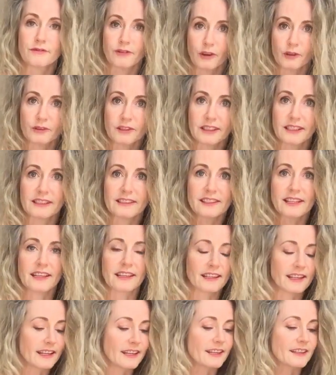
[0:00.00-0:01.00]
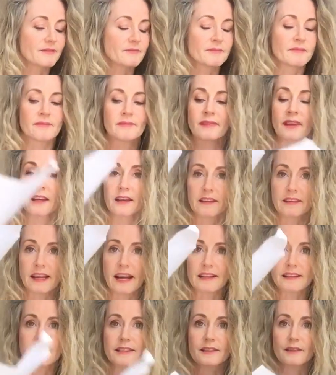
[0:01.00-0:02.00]
folding technique.
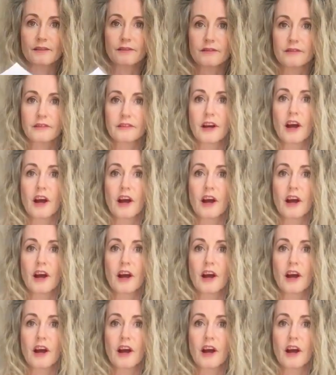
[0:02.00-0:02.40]
That's the